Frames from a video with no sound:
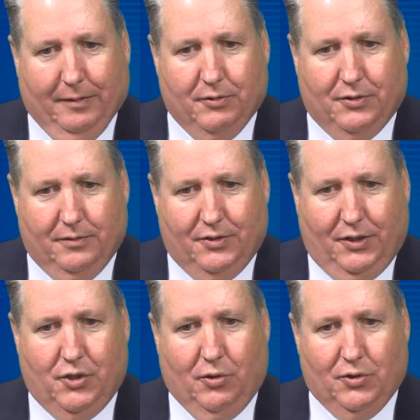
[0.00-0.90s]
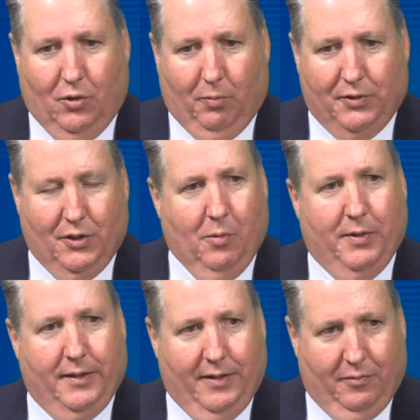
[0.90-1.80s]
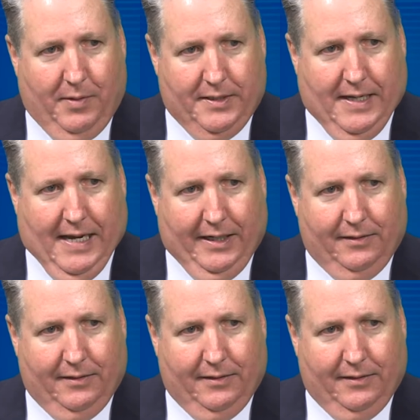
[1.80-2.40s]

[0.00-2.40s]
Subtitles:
I was 6 years old, went to opening day with my dad